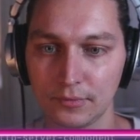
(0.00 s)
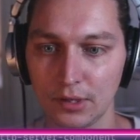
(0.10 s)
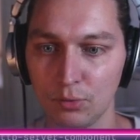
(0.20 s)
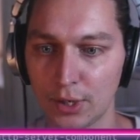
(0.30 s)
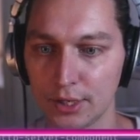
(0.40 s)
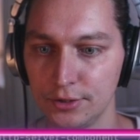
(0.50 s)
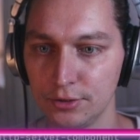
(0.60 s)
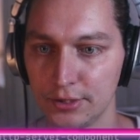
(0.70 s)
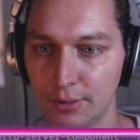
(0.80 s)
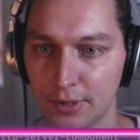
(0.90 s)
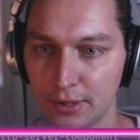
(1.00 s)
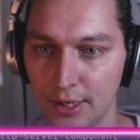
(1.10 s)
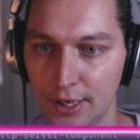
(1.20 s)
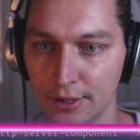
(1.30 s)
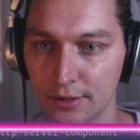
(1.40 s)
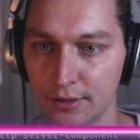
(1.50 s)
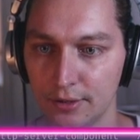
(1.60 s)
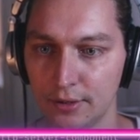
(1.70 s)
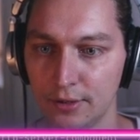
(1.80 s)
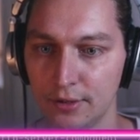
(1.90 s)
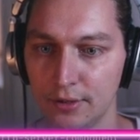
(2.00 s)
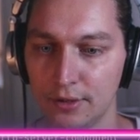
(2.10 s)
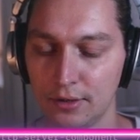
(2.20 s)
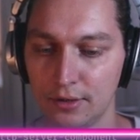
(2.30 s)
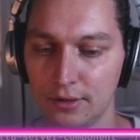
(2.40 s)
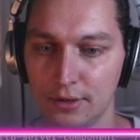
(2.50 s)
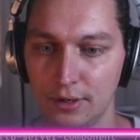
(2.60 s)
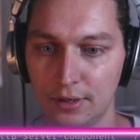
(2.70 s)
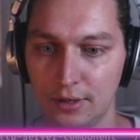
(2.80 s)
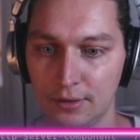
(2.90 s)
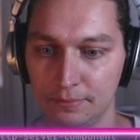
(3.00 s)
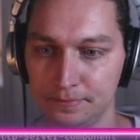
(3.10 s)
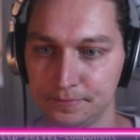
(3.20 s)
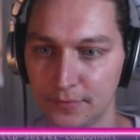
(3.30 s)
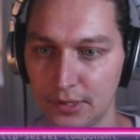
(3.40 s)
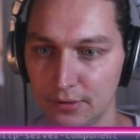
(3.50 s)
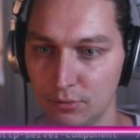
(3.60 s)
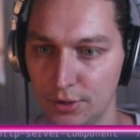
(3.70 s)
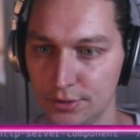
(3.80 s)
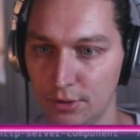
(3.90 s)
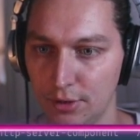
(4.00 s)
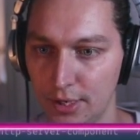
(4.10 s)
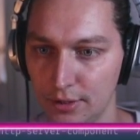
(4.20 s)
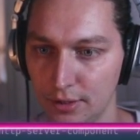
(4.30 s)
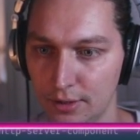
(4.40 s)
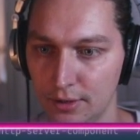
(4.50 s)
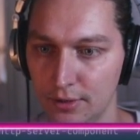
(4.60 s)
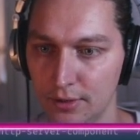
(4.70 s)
we can do something like, where's our handler?